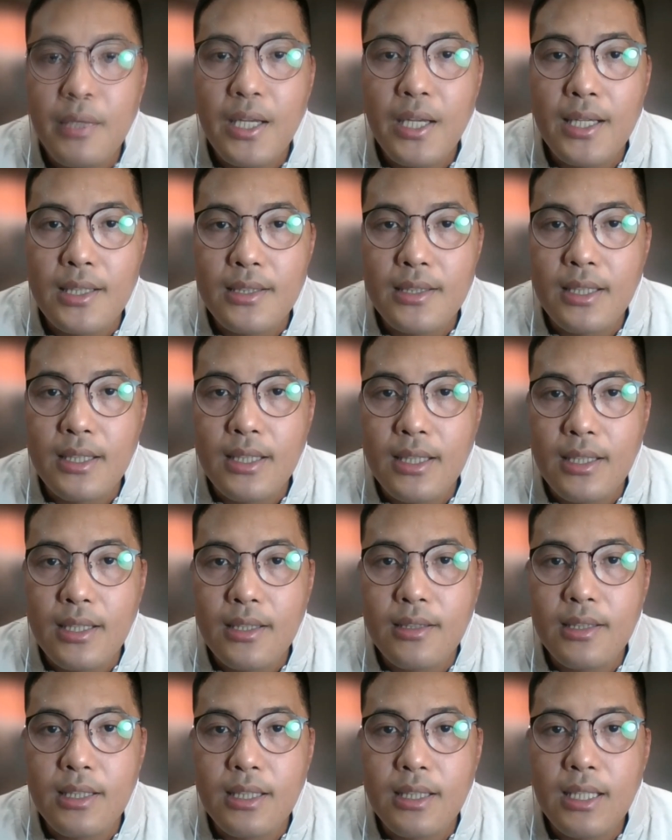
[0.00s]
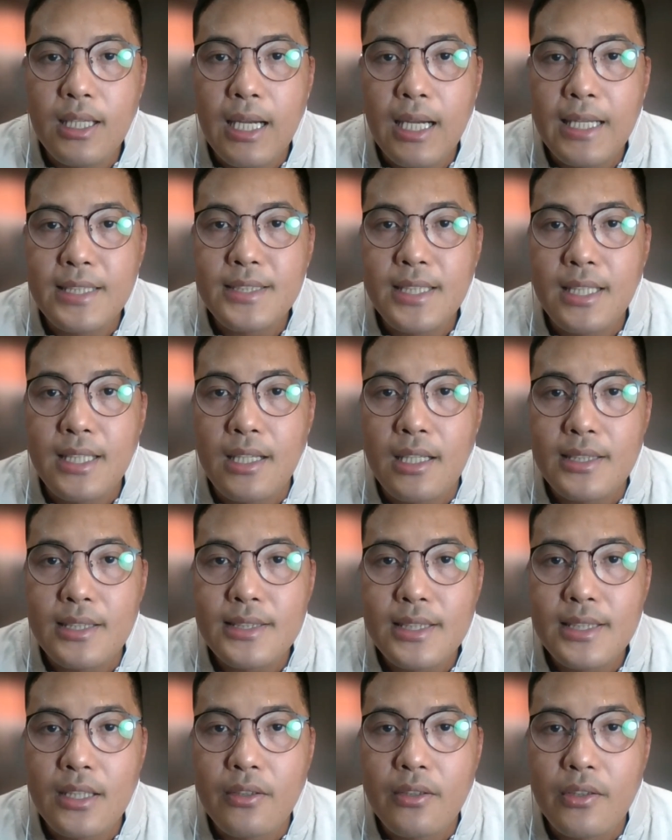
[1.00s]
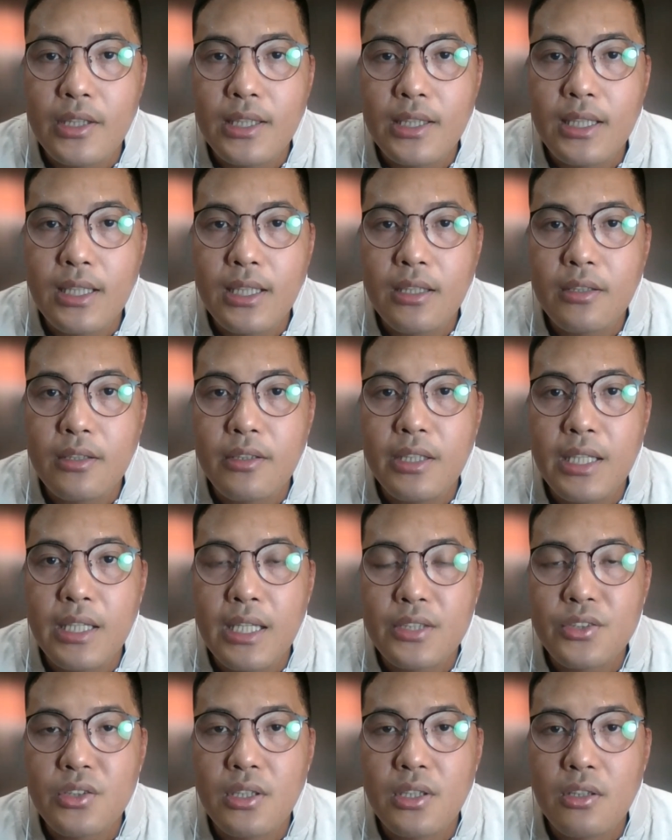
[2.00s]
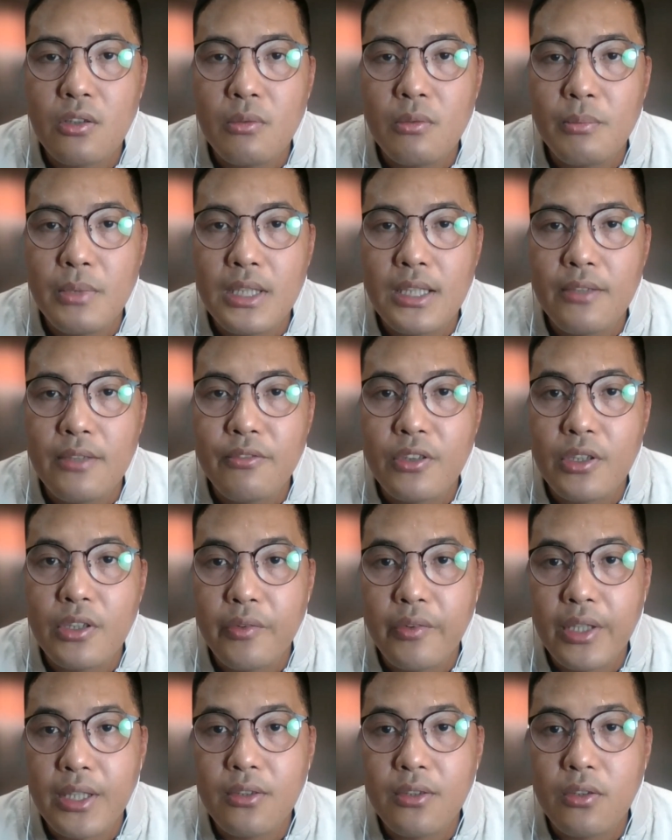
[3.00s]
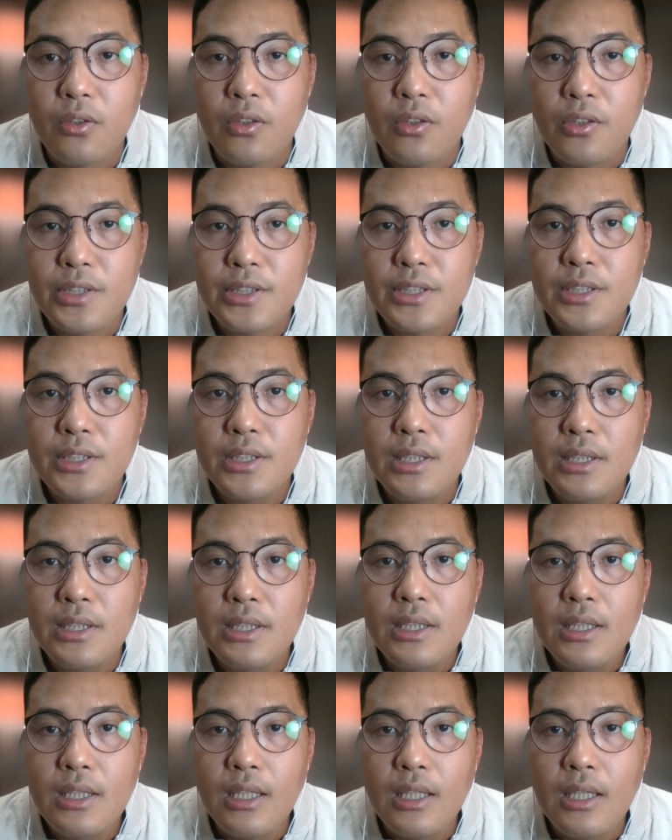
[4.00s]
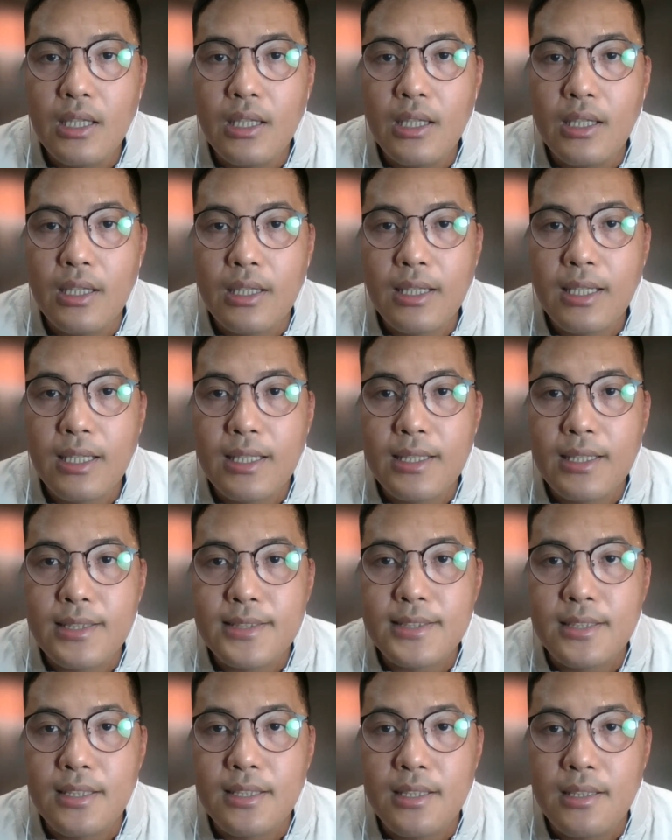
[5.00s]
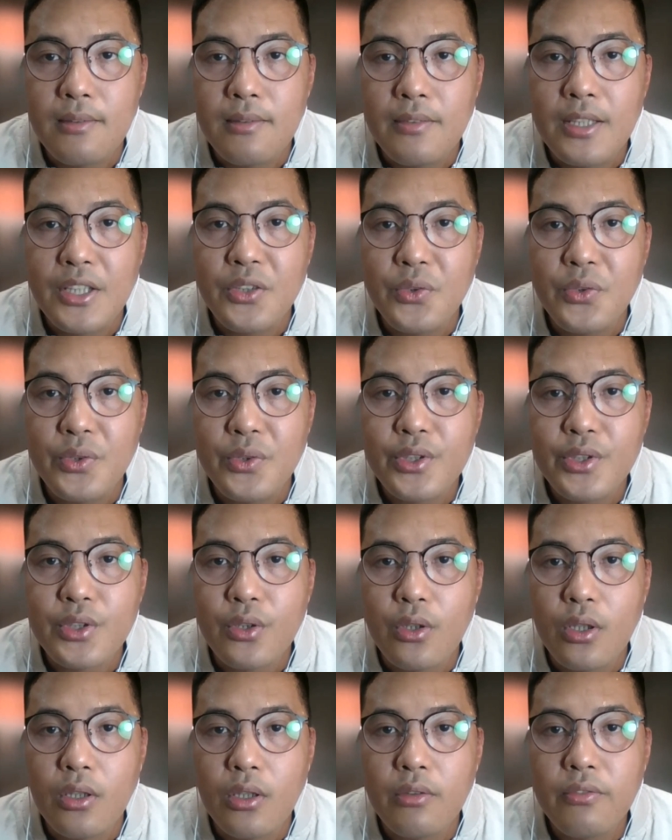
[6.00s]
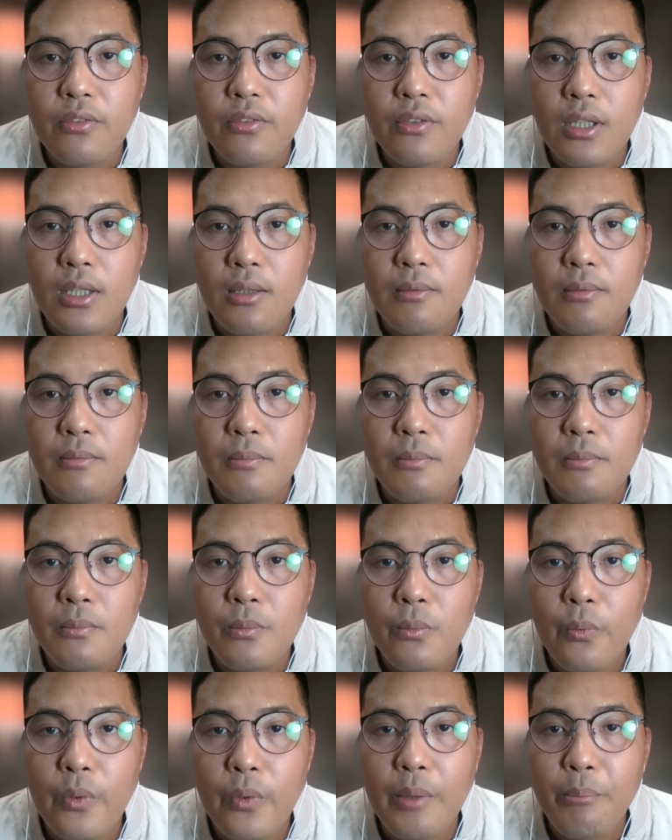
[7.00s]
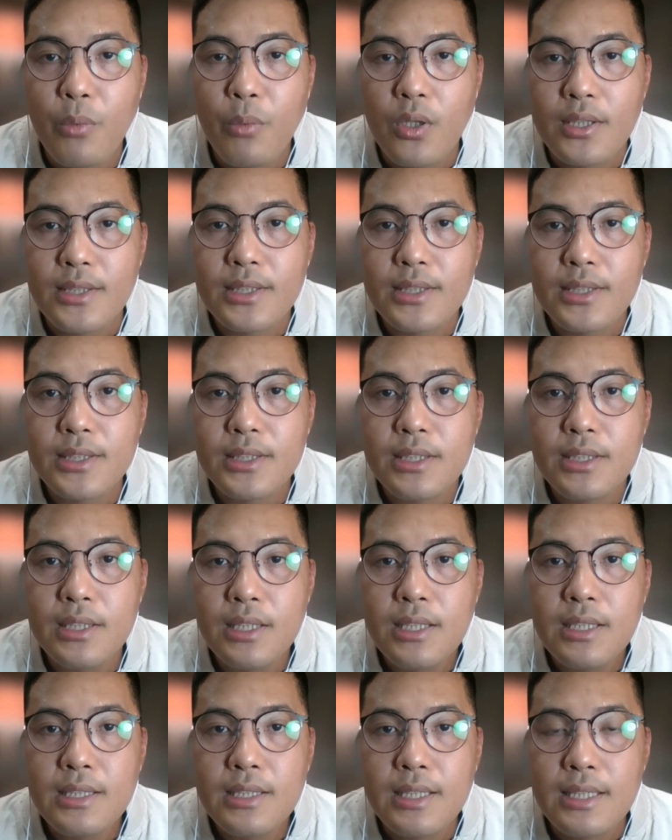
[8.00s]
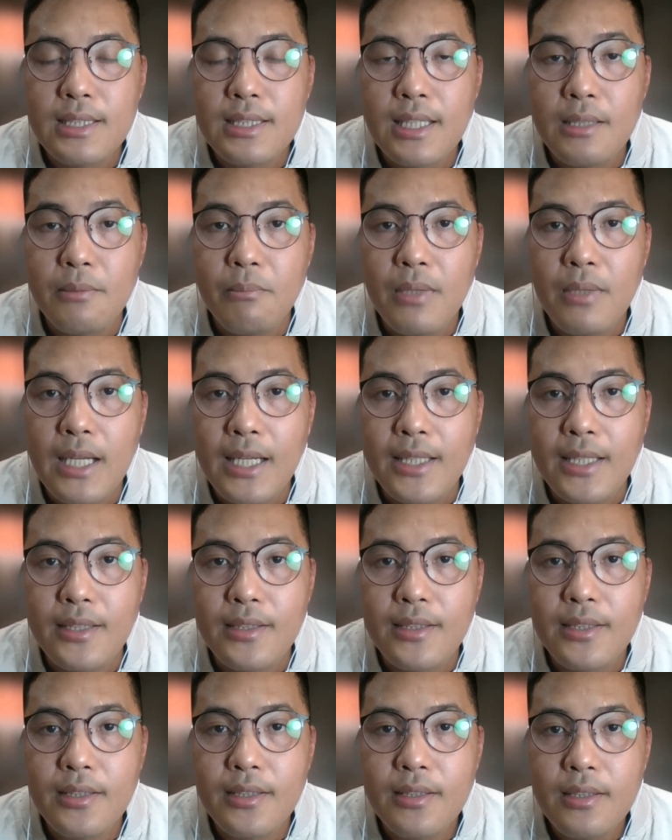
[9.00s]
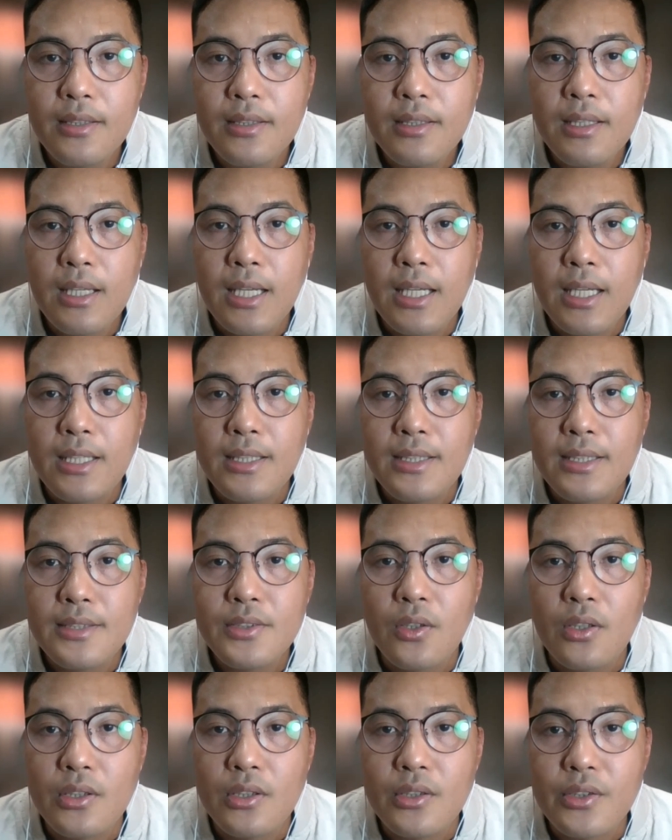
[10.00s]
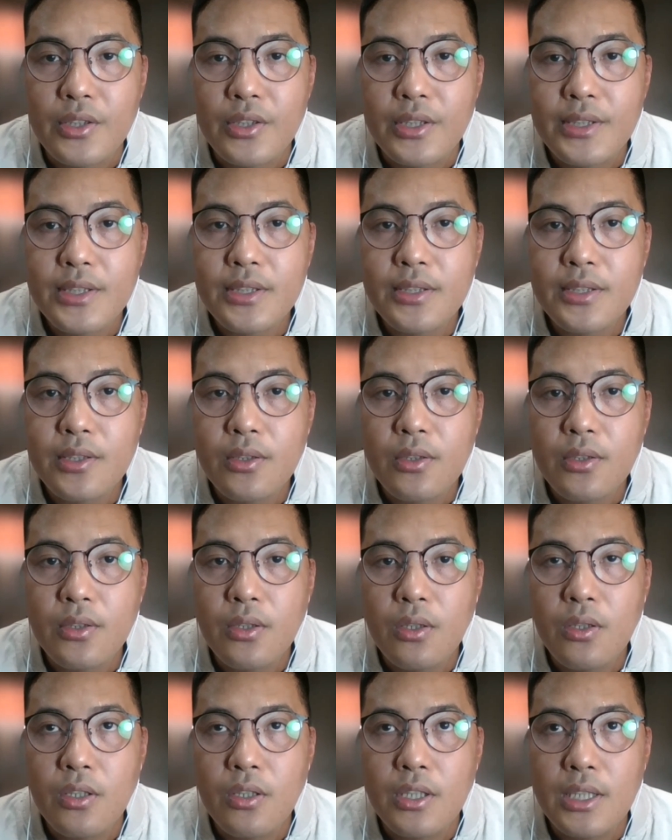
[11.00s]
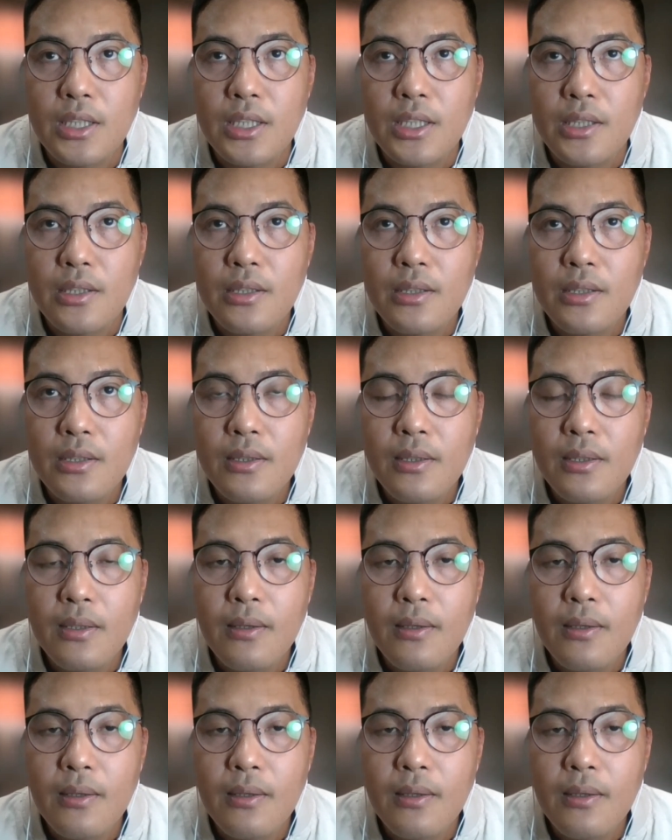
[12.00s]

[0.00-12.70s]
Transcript: upheld in the ICRC or the International Committee for Red Cross against the use of weapons that can blind any soldiers or